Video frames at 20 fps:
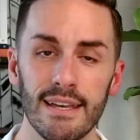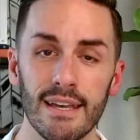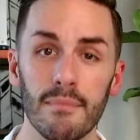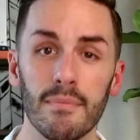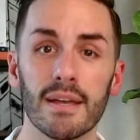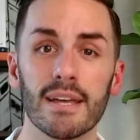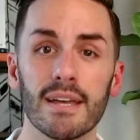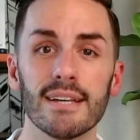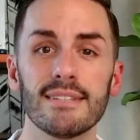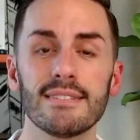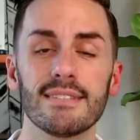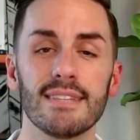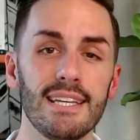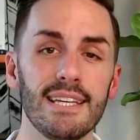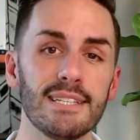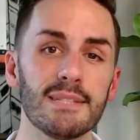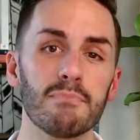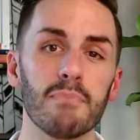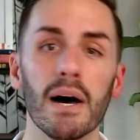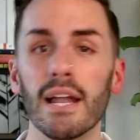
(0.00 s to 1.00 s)
And because
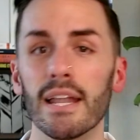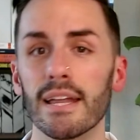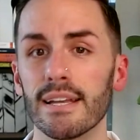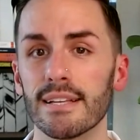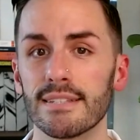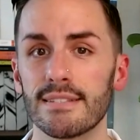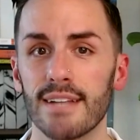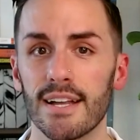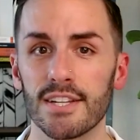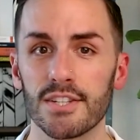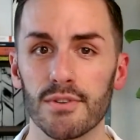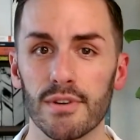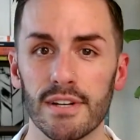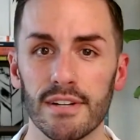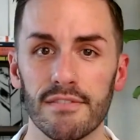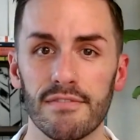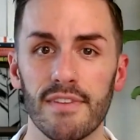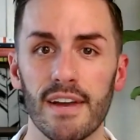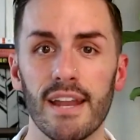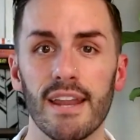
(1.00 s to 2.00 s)
these
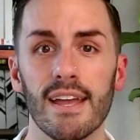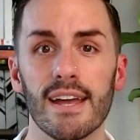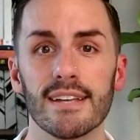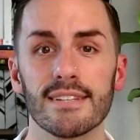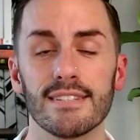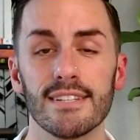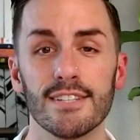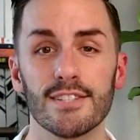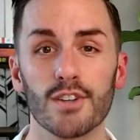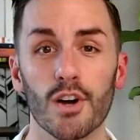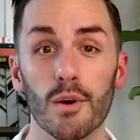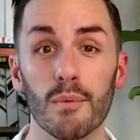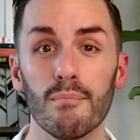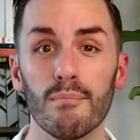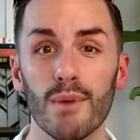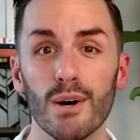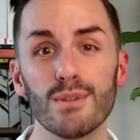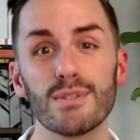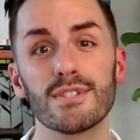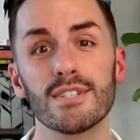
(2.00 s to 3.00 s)
polyunsaturated fatty acids are
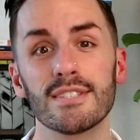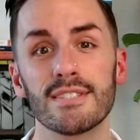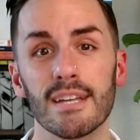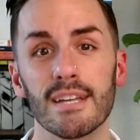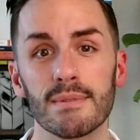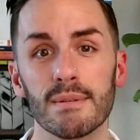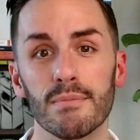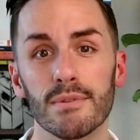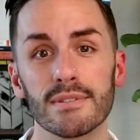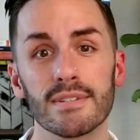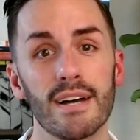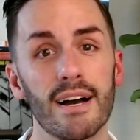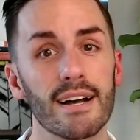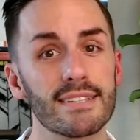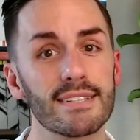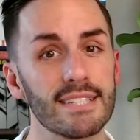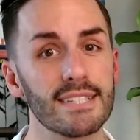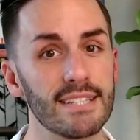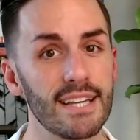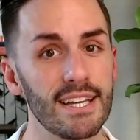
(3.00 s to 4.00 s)
most susceptible to
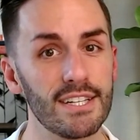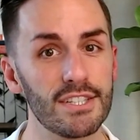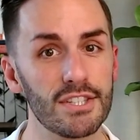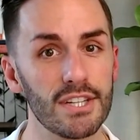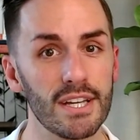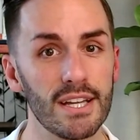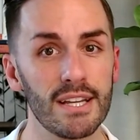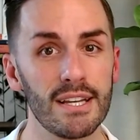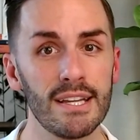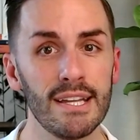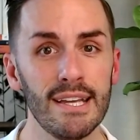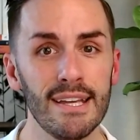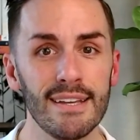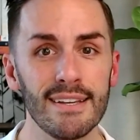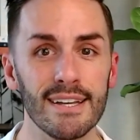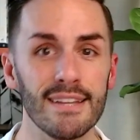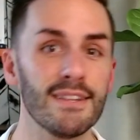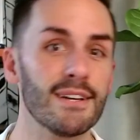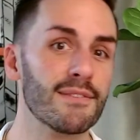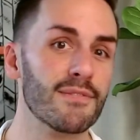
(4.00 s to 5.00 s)
oxidation
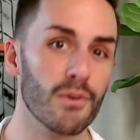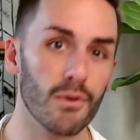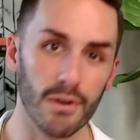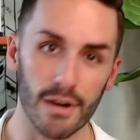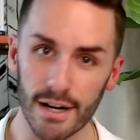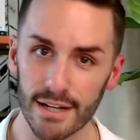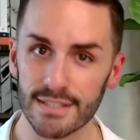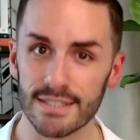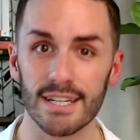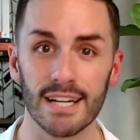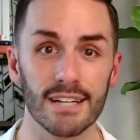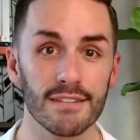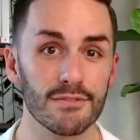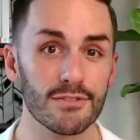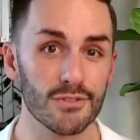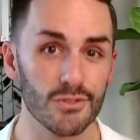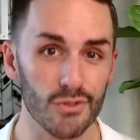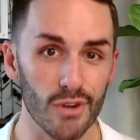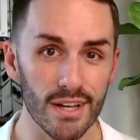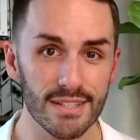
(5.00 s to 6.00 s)
and therefore oxidative
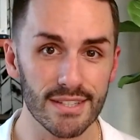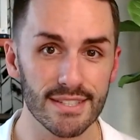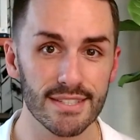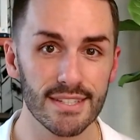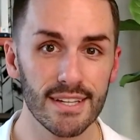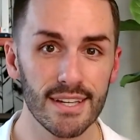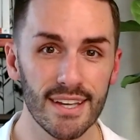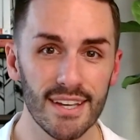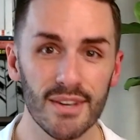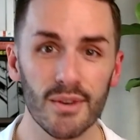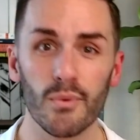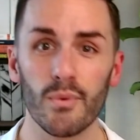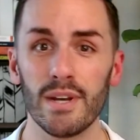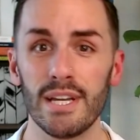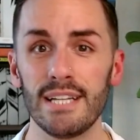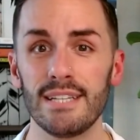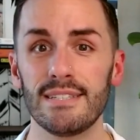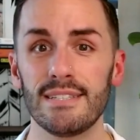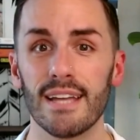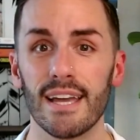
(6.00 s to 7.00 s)
stress, we
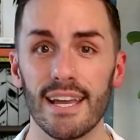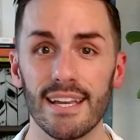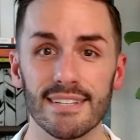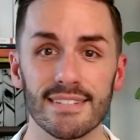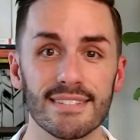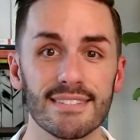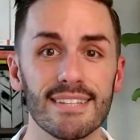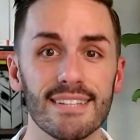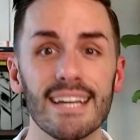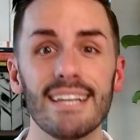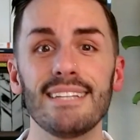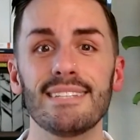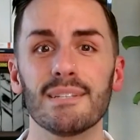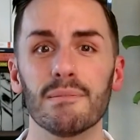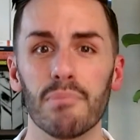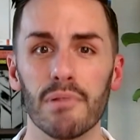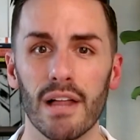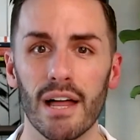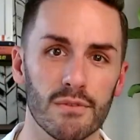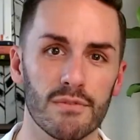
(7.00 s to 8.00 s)
need a steady
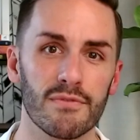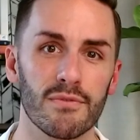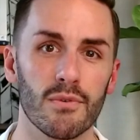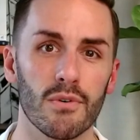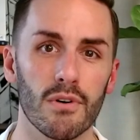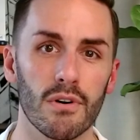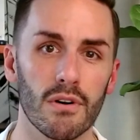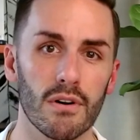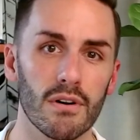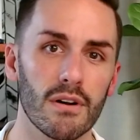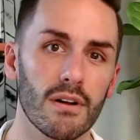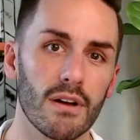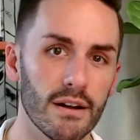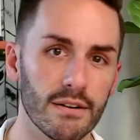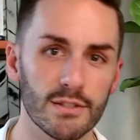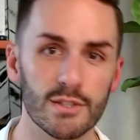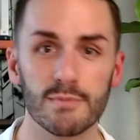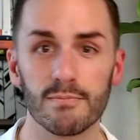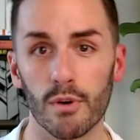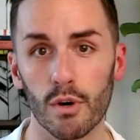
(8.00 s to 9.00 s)
supply for
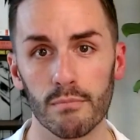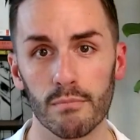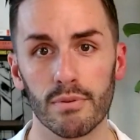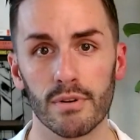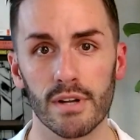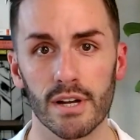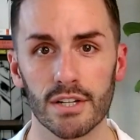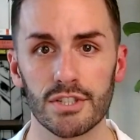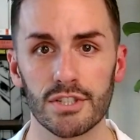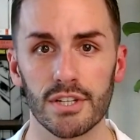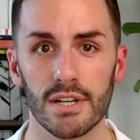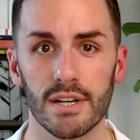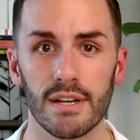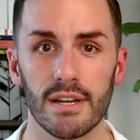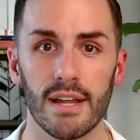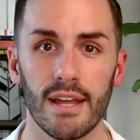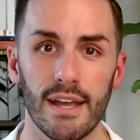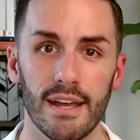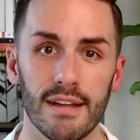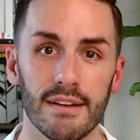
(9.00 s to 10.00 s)
sperm production
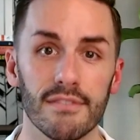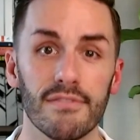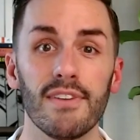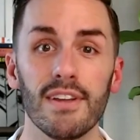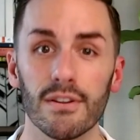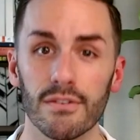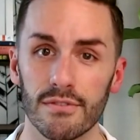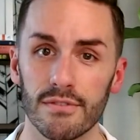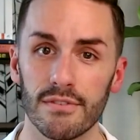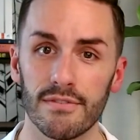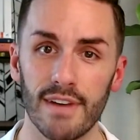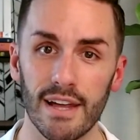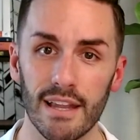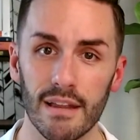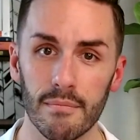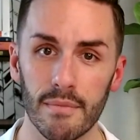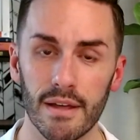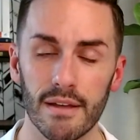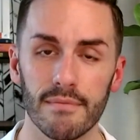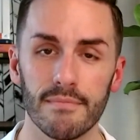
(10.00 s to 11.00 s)
and fetal
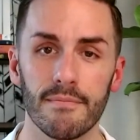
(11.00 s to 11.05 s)
development.